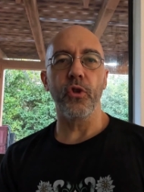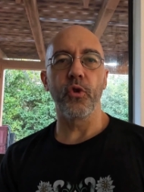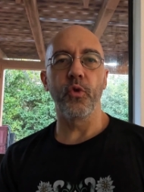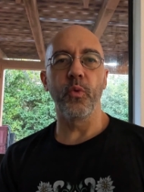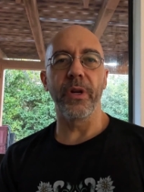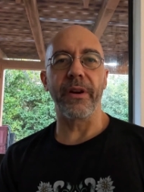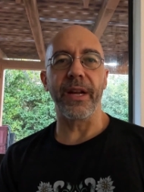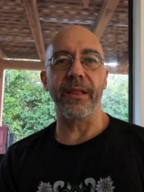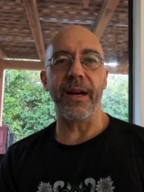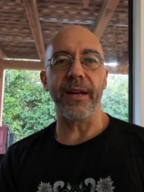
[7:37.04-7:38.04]
soon
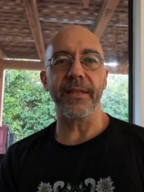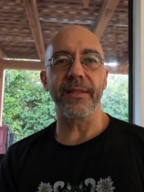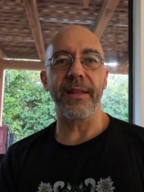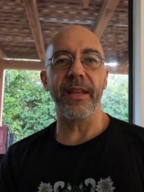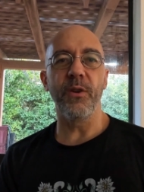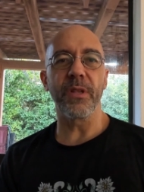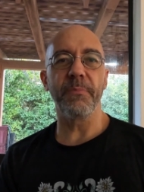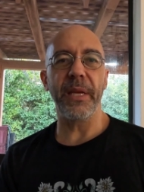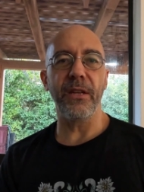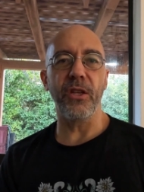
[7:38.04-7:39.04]
realized that he was
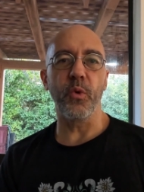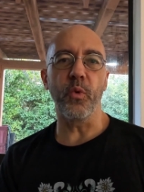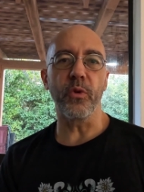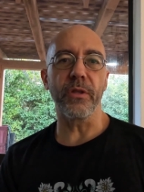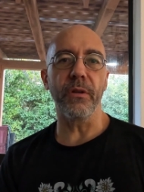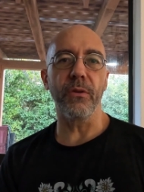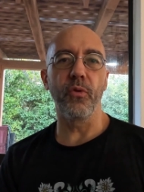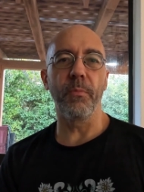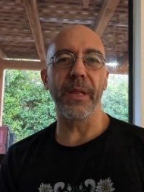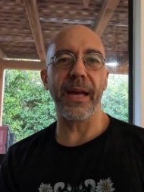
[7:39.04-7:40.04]
being used
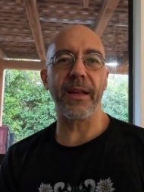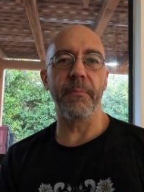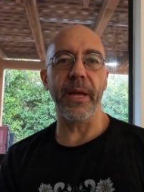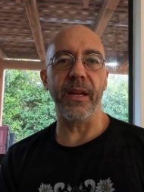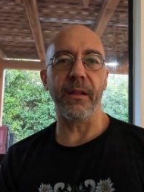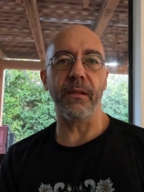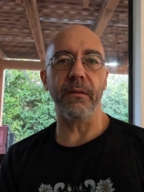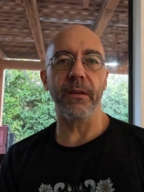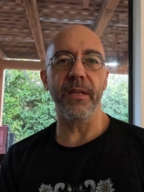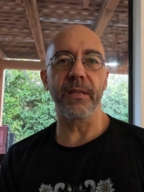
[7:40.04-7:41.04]
to
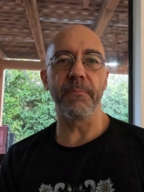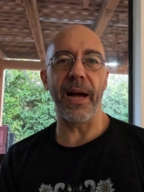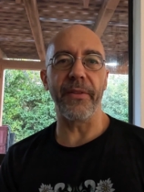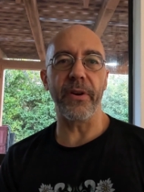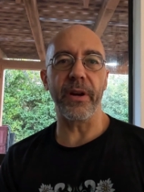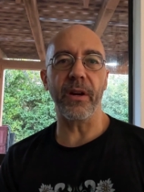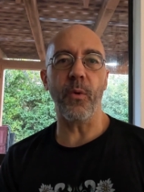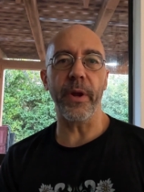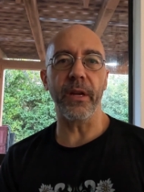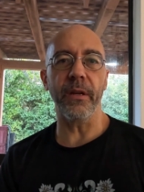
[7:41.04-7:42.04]
blackmail his mother and
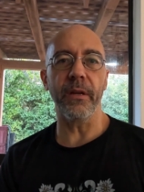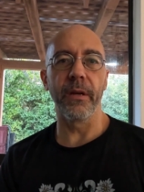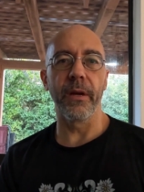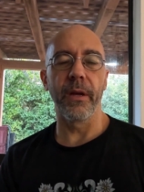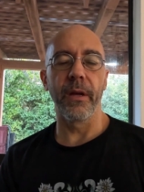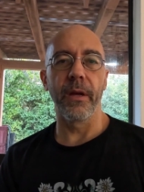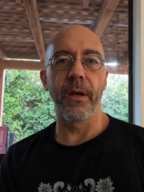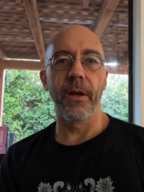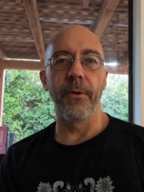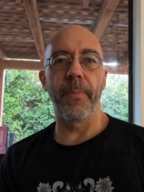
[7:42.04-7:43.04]
queen,
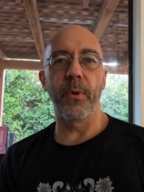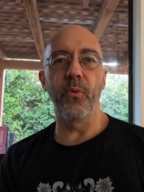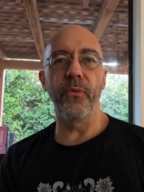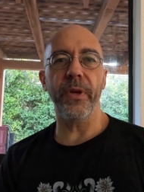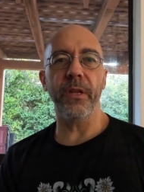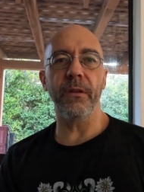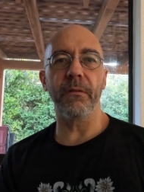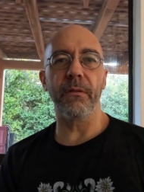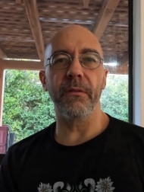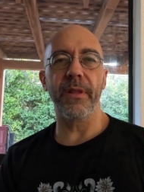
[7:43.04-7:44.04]

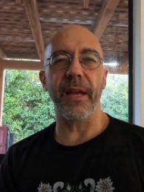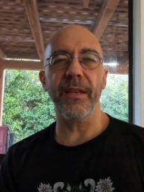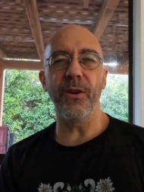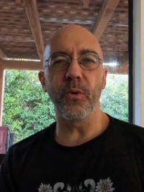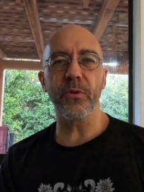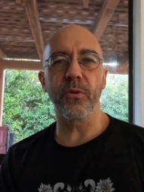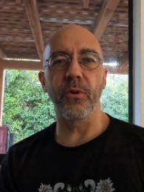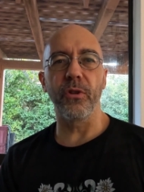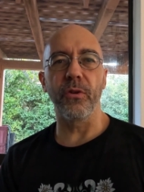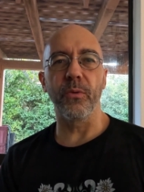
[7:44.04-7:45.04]
proving that he also
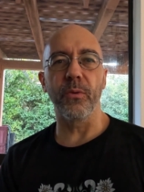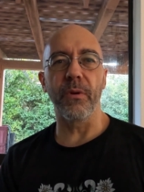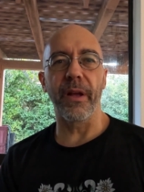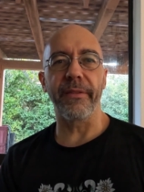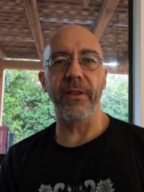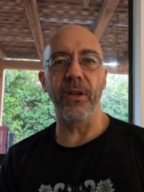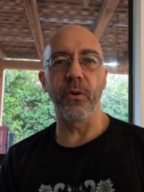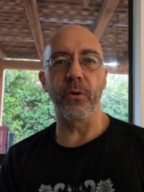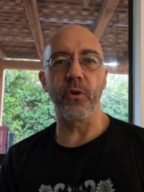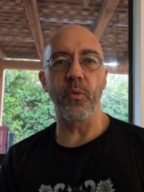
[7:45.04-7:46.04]
knew a thing
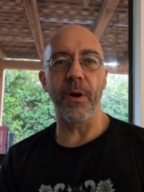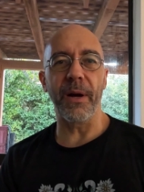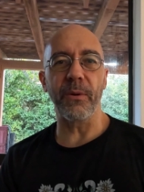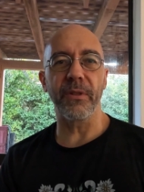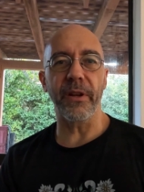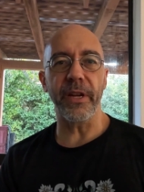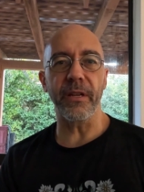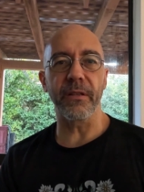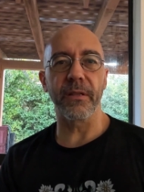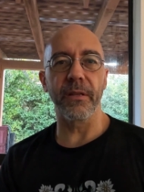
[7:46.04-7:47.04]
or two about
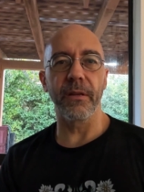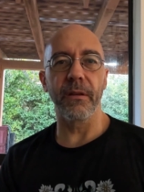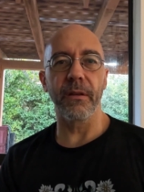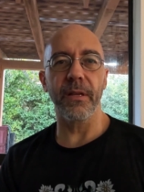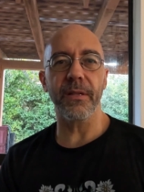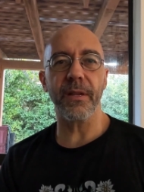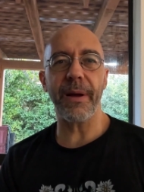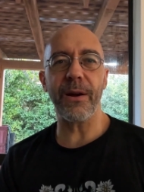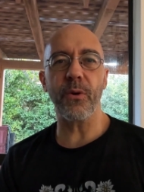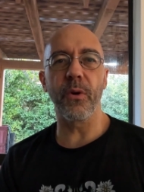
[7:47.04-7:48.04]
tricks. He
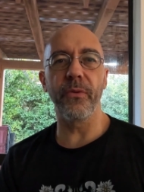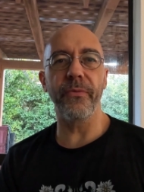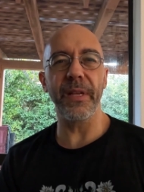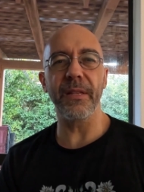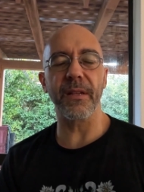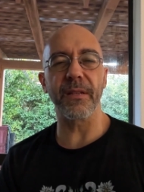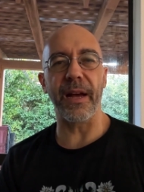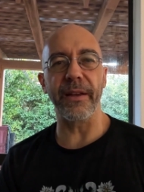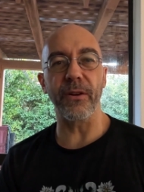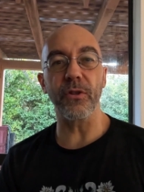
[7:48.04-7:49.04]
somehow convinced
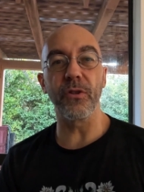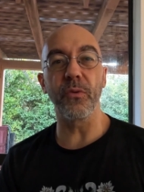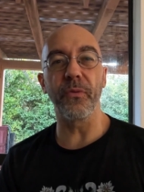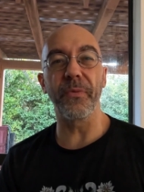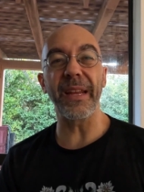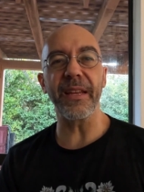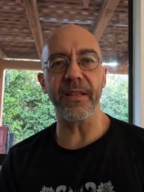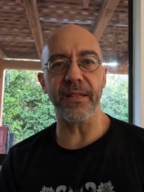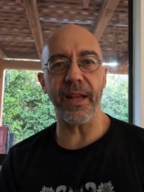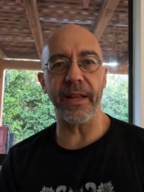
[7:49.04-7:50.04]
Cyrus to free
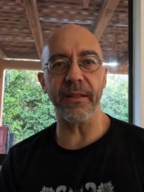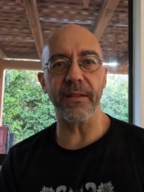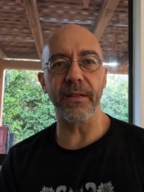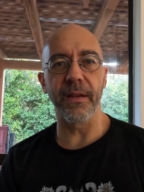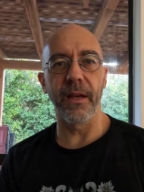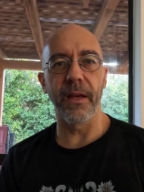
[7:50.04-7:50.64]
his hands.